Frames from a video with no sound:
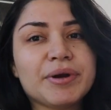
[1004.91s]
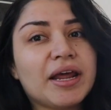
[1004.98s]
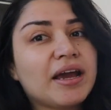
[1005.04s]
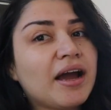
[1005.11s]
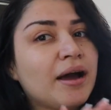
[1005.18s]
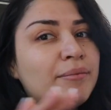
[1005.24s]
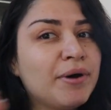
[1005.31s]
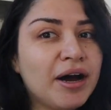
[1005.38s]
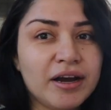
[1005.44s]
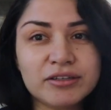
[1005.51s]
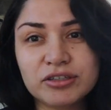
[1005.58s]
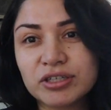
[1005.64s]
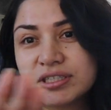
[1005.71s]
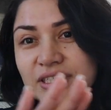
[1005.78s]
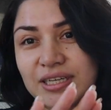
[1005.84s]
Like I'm
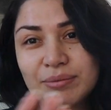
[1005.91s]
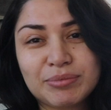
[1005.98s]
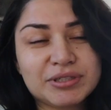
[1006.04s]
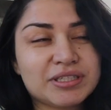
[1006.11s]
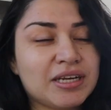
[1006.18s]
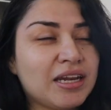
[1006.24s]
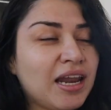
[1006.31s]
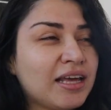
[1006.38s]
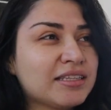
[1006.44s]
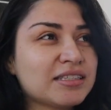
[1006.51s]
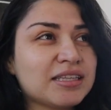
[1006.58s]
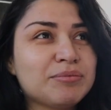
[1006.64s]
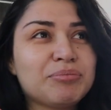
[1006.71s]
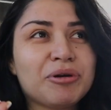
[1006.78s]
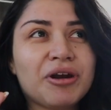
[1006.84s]
110% light
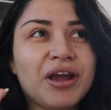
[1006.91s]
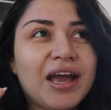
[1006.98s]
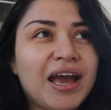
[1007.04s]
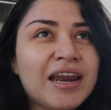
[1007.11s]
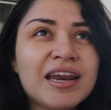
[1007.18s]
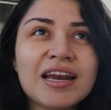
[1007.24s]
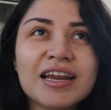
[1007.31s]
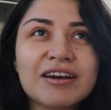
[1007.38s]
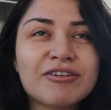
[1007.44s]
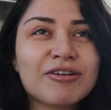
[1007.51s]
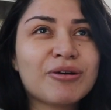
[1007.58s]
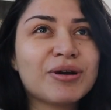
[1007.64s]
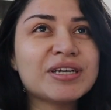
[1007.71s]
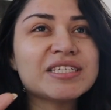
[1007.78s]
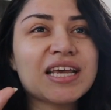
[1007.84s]
sleeper. Any little
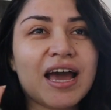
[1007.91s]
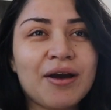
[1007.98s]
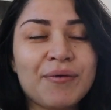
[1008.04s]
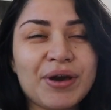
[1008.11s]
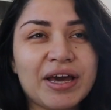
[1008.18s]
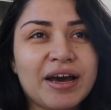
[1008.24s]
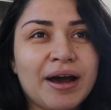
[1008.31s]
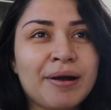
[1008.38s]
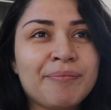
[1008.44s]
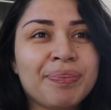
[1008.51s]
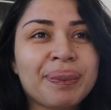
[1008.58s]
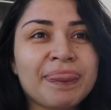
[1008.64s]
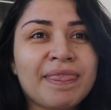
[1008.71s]
noise, I wake up.